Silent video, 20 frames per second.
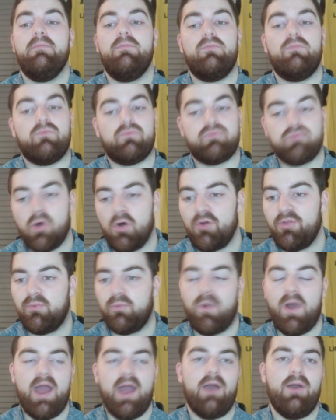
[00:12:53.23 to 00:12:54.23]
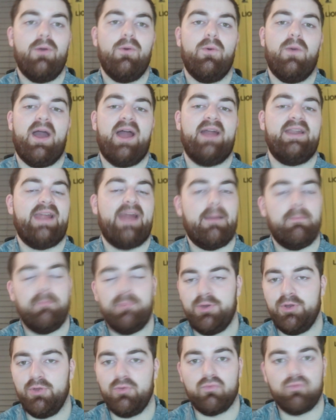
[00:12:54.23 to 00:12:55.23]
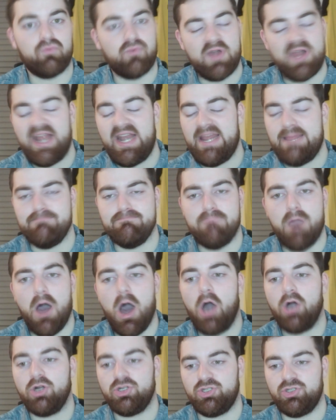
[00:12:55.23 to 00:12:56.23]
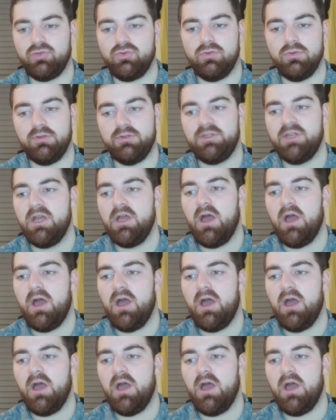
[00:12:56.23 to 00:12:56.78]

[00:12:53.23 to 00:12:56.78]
Rothwell and Ampadu really marshalled